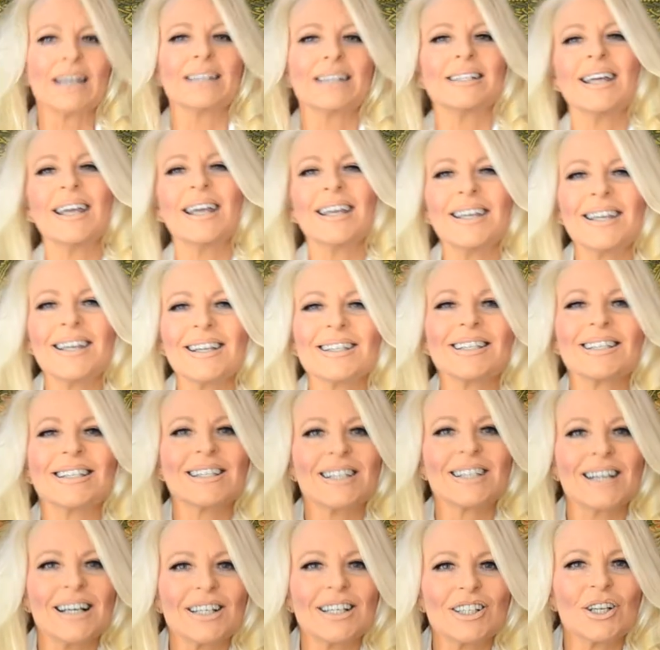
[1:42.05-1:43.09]
Taking
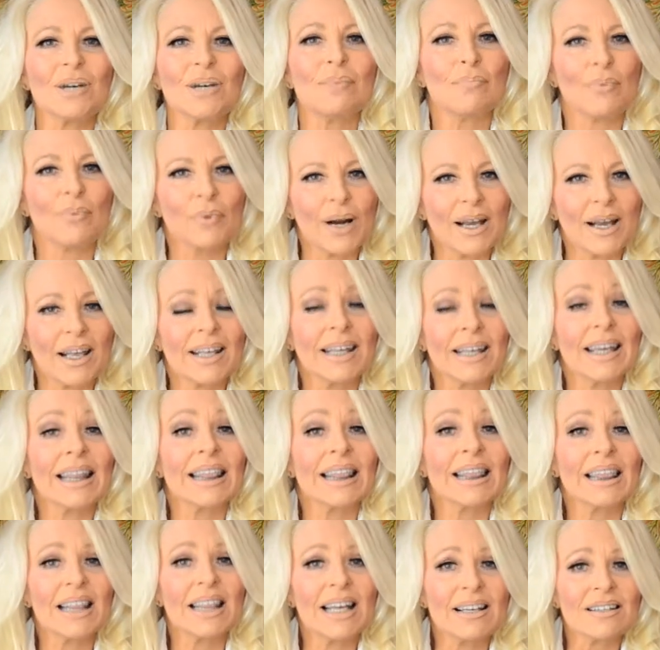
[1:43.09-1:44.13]
such a break
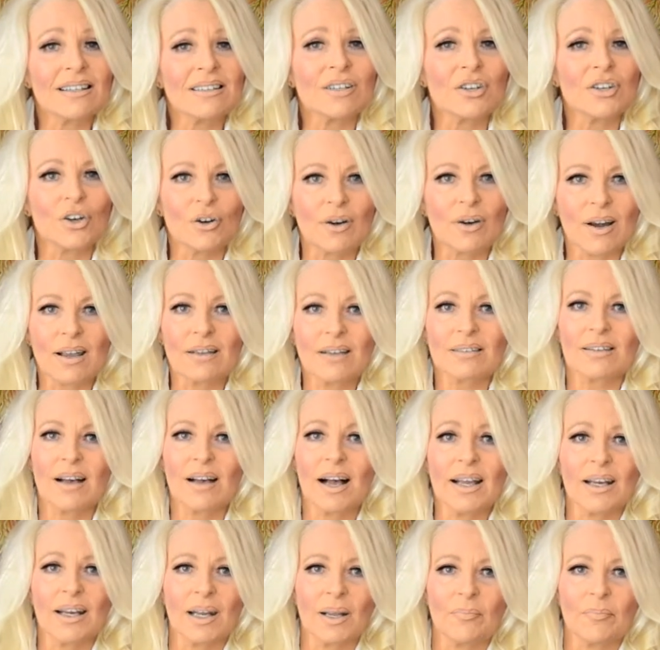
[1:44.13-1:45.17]
can lessen your
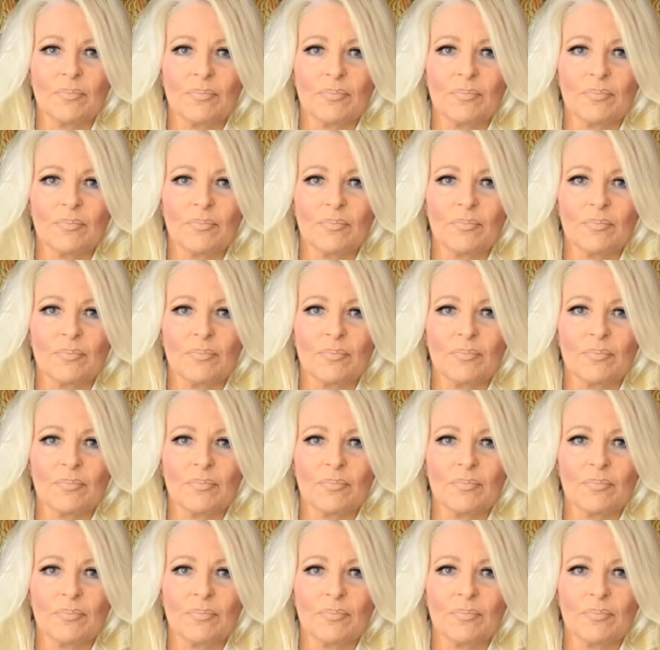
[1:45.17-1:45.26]
anxiety.